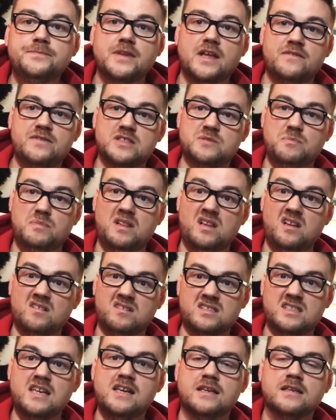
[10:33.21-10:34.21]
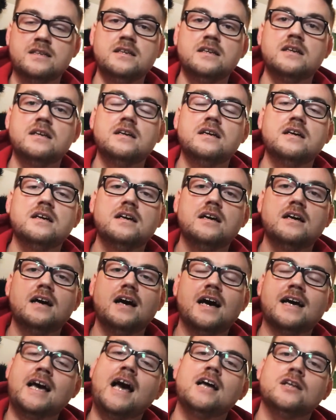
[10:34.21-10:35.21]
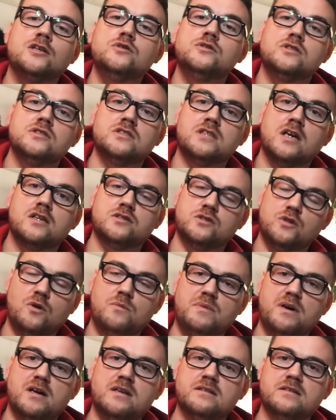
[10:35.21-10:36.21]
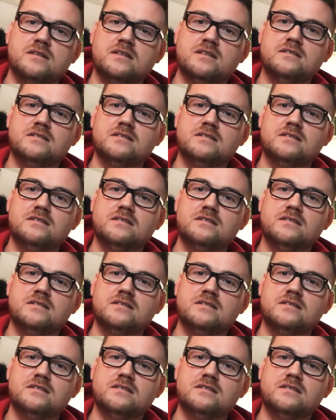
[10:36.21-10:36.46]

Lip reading: if it's plugged in, I can't use the start stop button.